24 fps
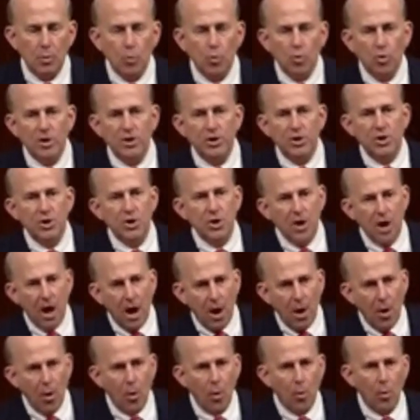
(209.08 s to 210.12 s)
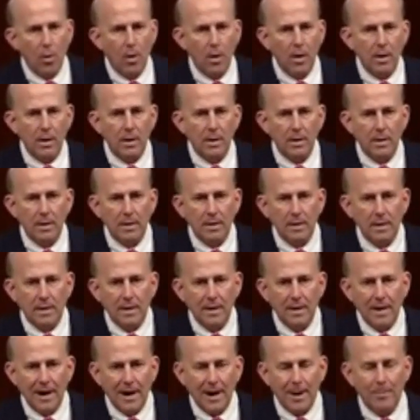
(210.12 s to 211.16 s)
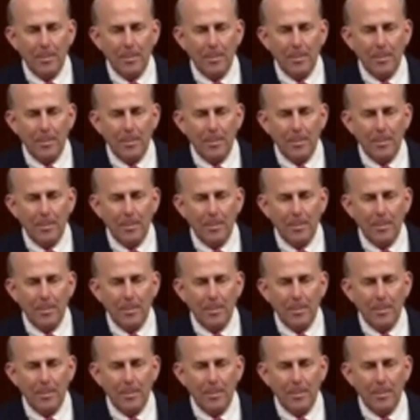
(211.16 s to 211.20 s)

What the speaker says: about a student